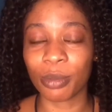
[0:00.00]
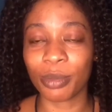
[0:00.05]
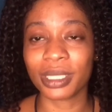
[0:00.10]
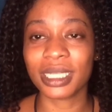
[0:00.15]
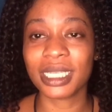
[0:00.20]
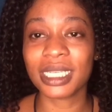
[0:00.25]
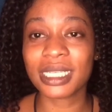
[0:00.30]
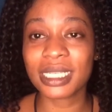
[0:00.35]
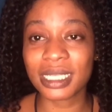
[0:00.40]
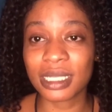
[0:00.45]
But
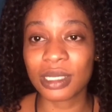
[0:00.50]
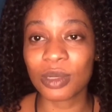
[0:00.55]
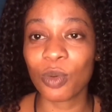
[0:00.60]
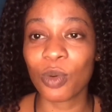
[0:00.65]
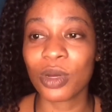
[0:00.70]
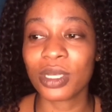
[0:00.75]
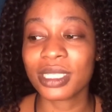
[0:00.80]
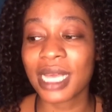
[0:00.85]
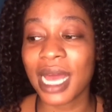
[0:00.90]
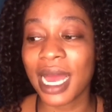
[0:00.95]
this is the
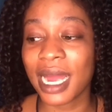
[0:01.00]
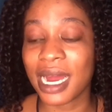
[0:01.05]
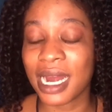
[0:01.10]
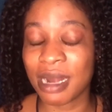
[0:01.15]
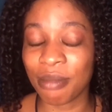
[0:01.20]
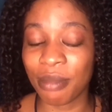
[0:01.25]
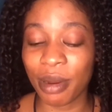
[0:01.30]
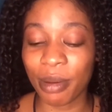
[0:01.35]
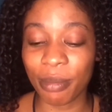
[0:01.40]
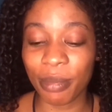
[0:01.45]
ones I can
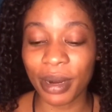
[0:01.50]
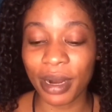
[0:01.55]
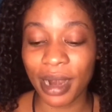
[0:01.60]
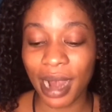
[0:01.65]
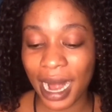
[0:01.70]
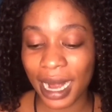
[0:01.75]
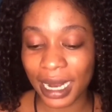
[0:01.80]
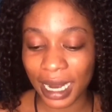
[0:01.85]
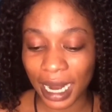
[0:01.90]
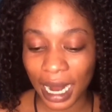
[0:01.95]
remember
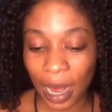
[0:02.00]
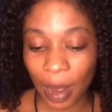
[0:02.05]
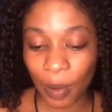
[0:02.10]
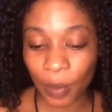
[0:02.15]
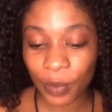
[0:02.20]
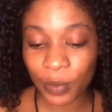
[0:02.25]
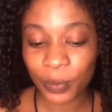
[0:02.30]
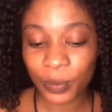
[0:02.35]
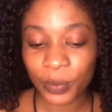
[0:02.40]
right now.